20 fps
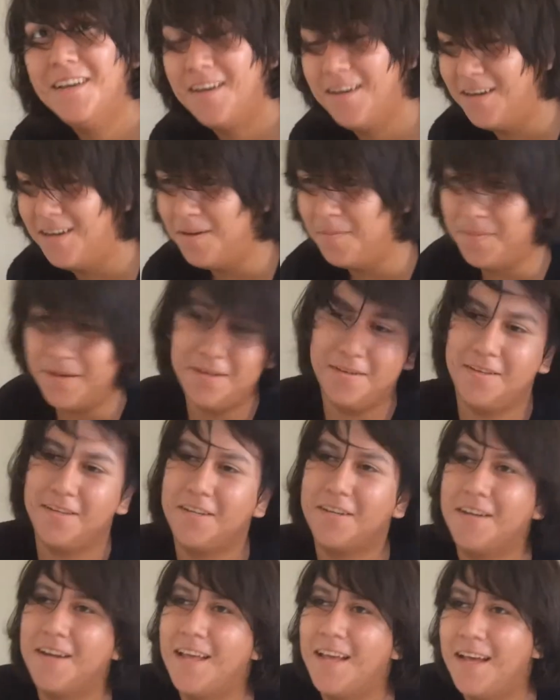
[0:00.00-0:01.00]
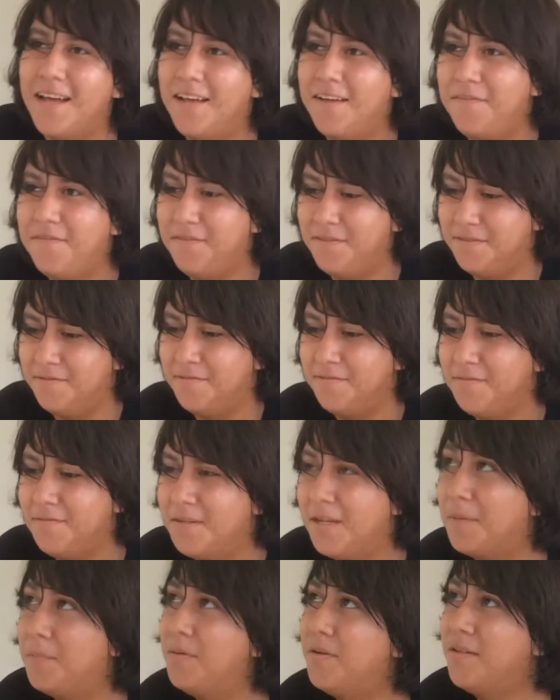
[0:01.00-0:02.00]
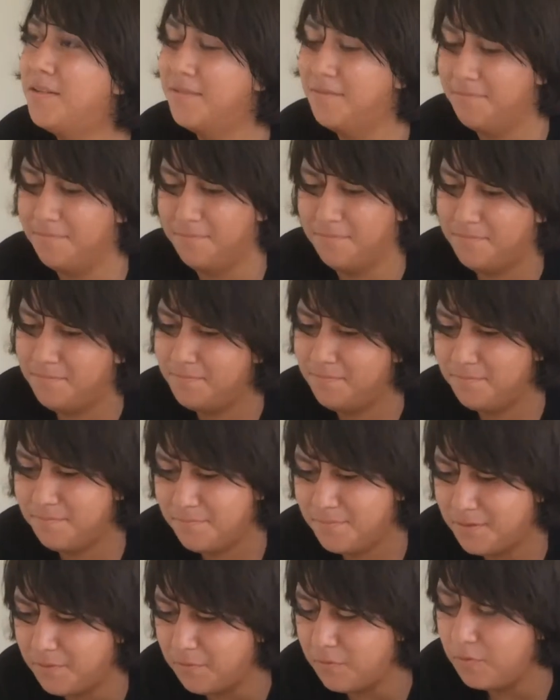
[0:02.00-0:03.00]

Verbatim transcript: uh, about a year and a half, and I put in the